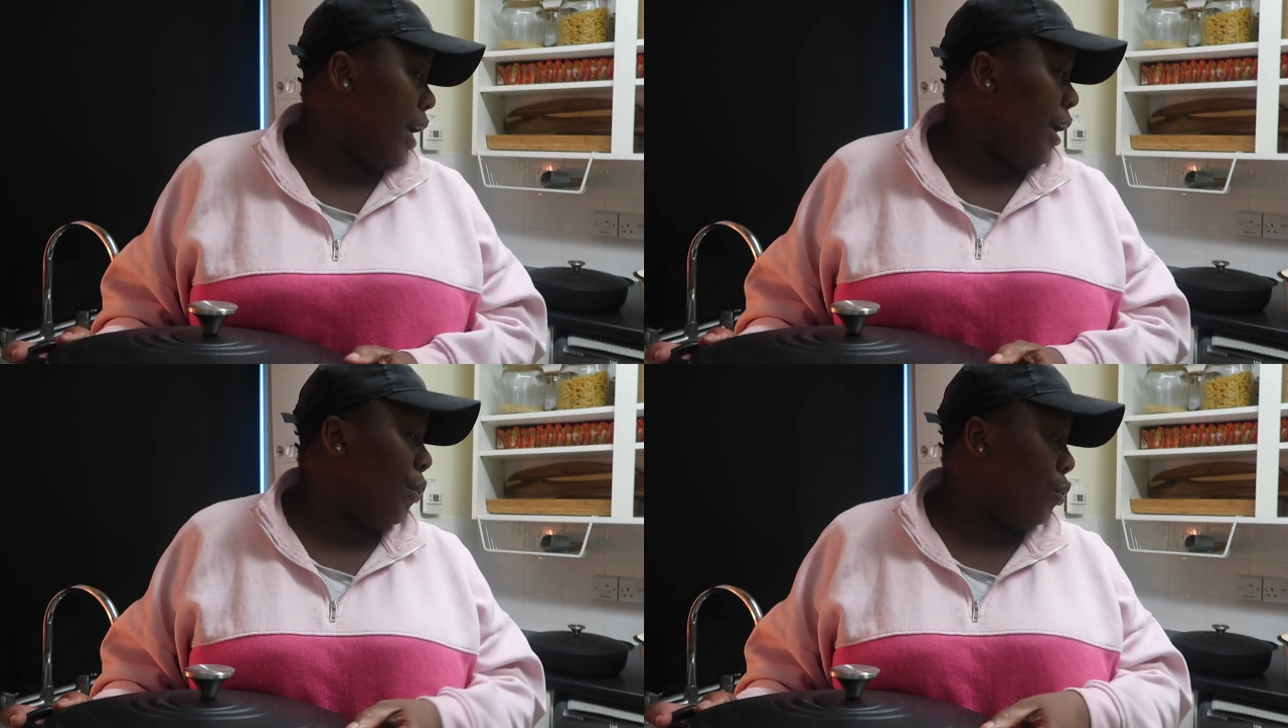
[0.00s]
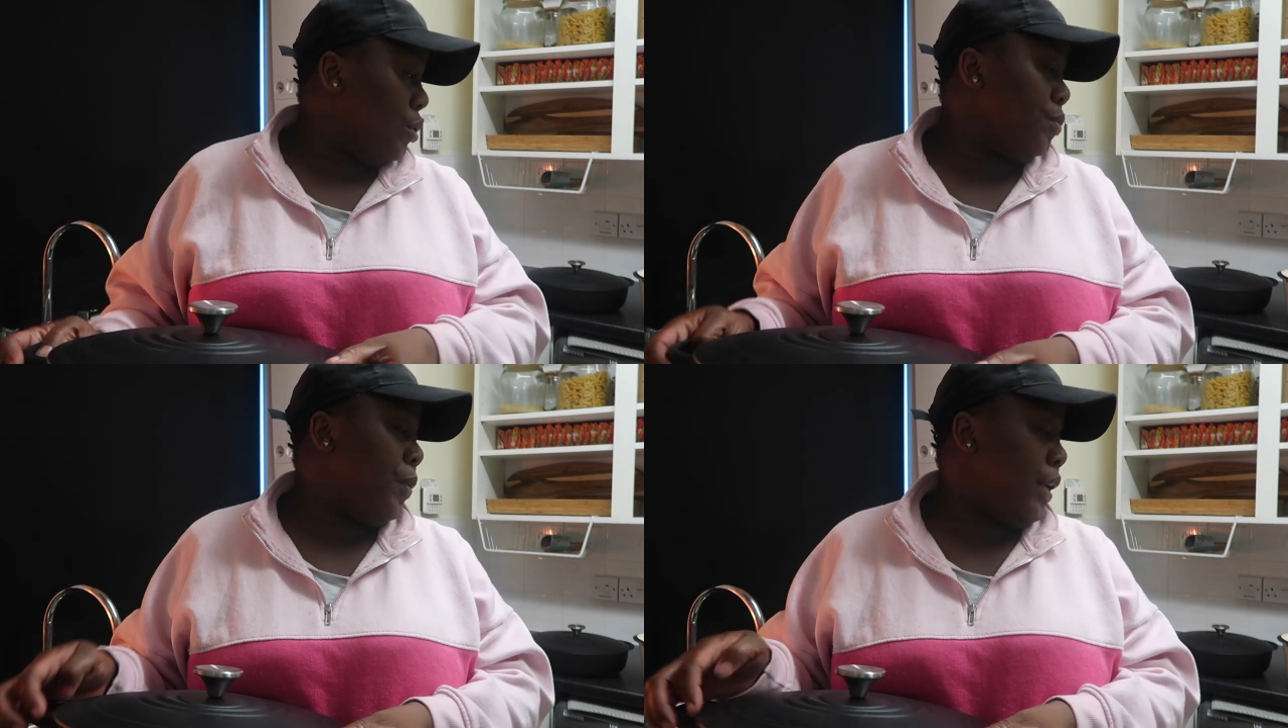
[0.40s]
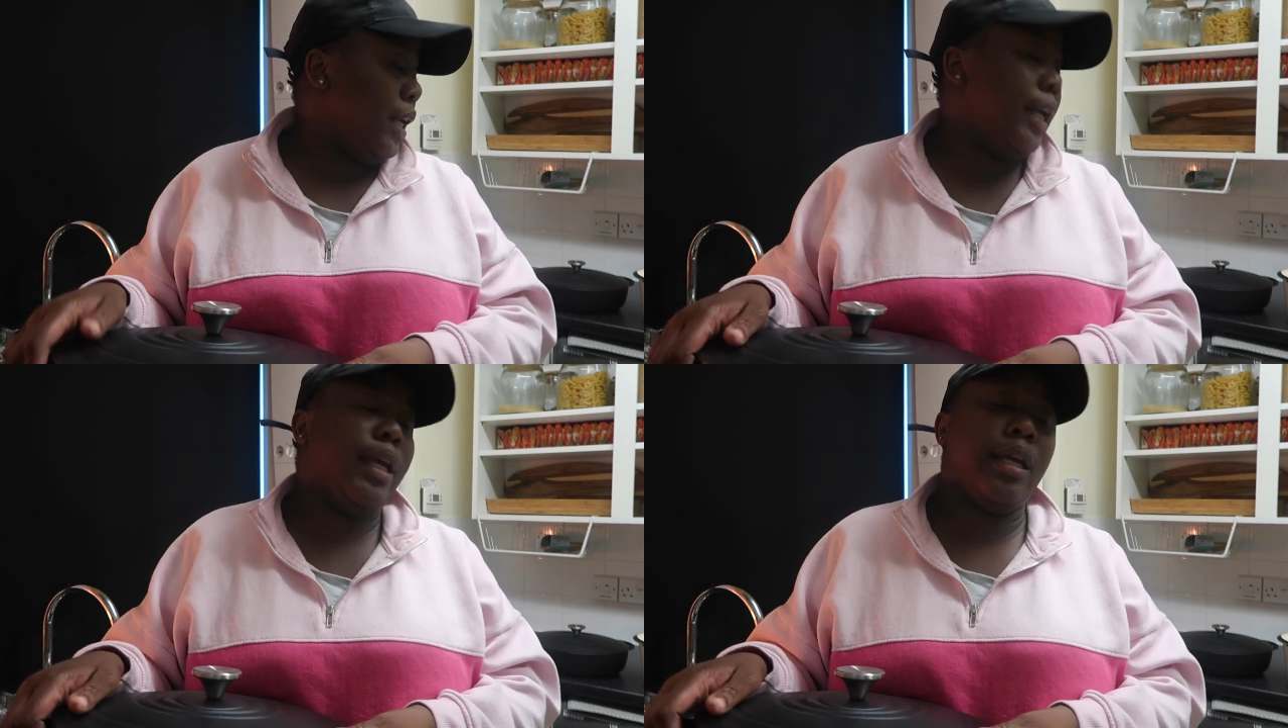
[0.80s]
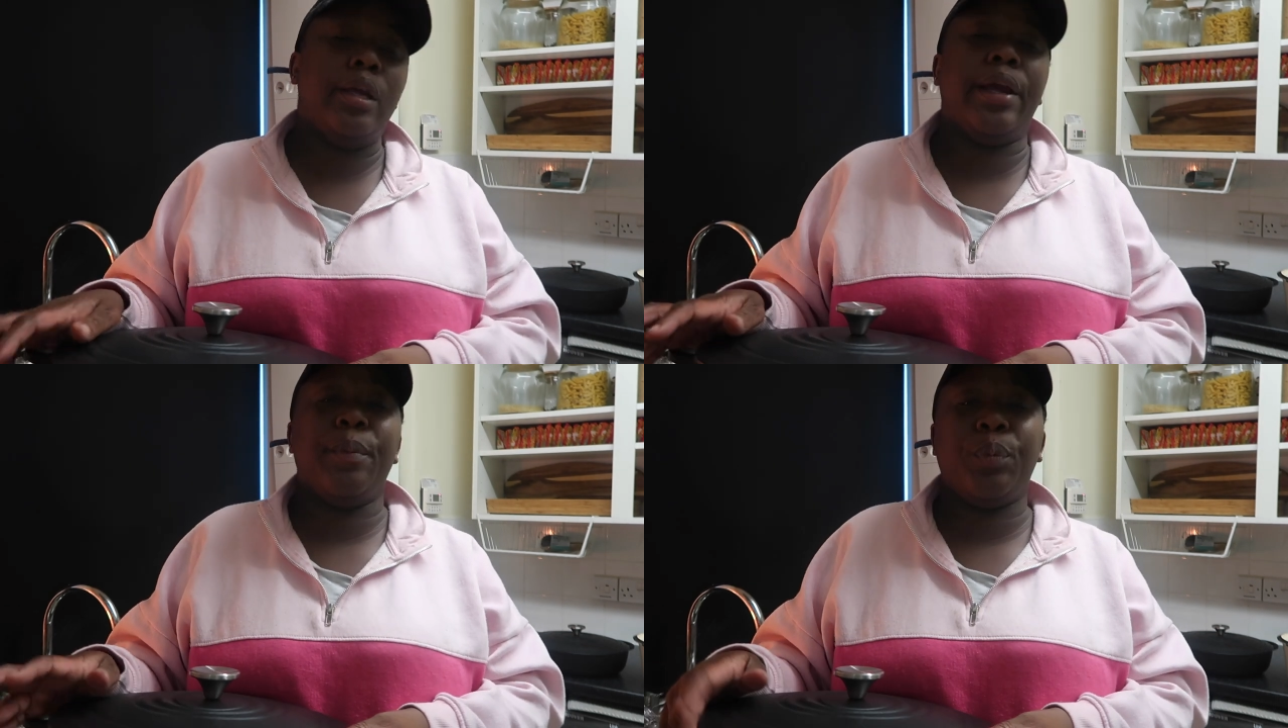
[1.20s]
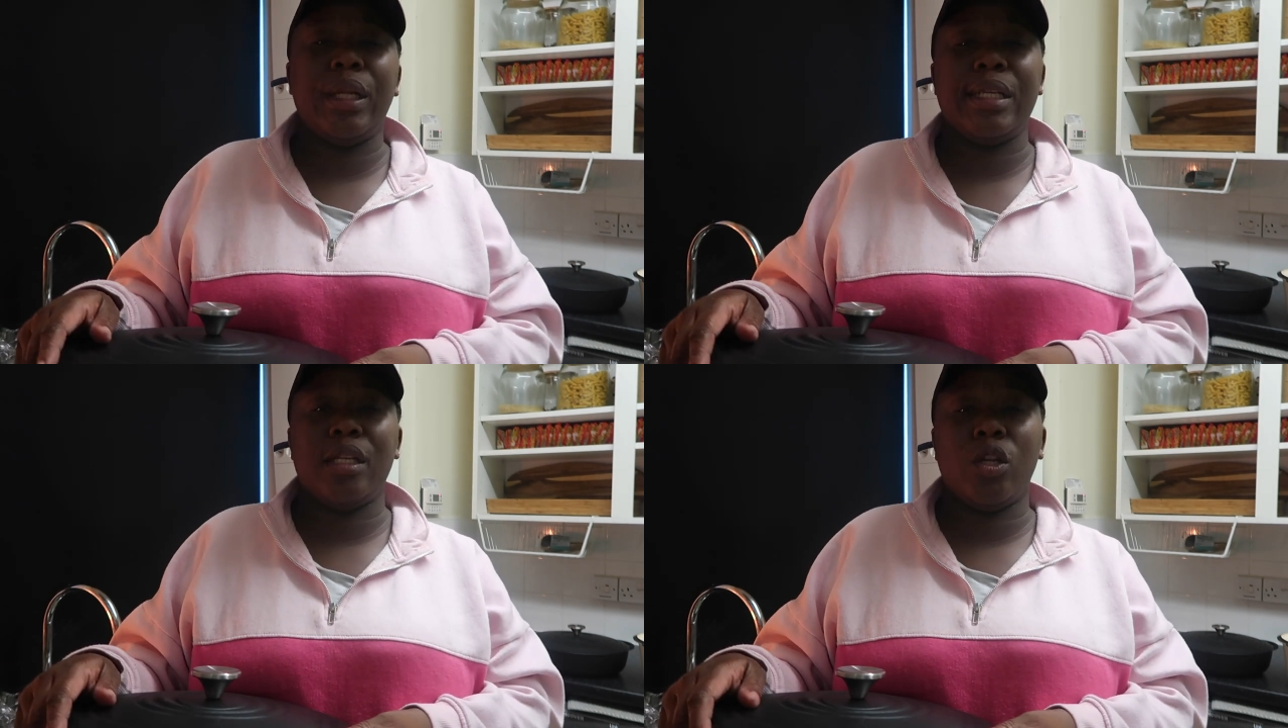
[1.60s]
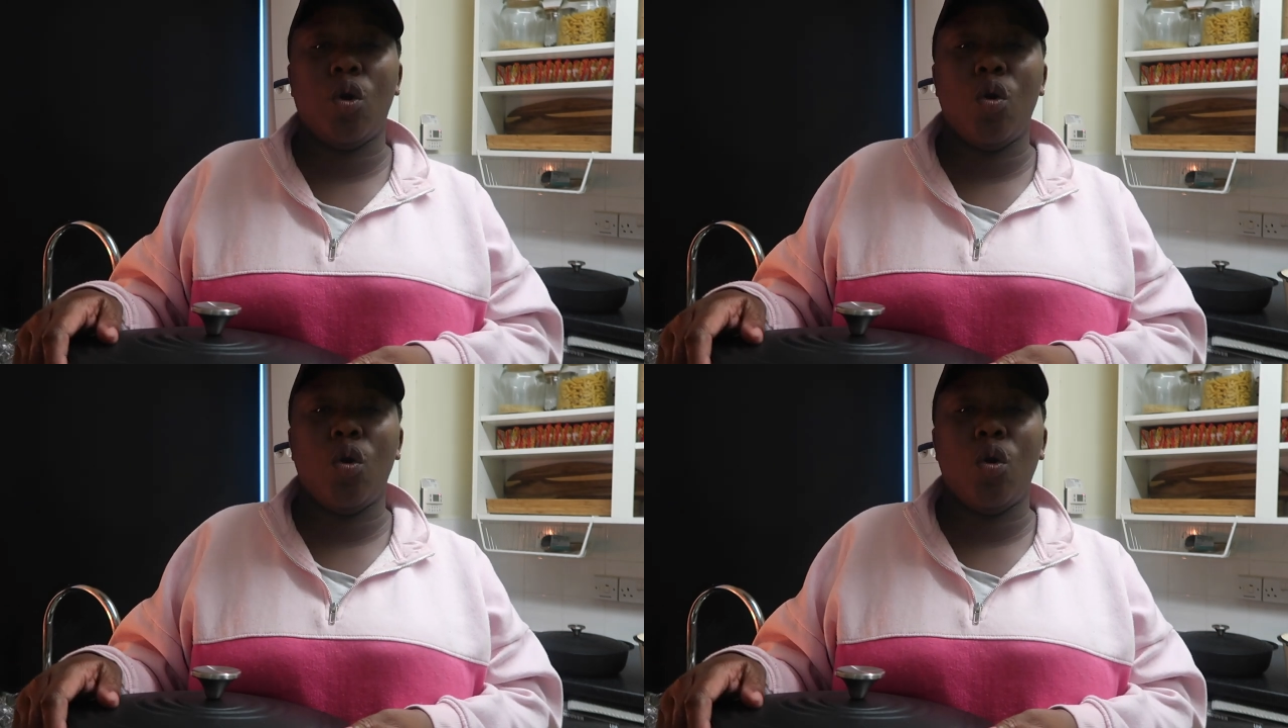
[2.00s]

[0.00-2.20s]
it would be you can put this in the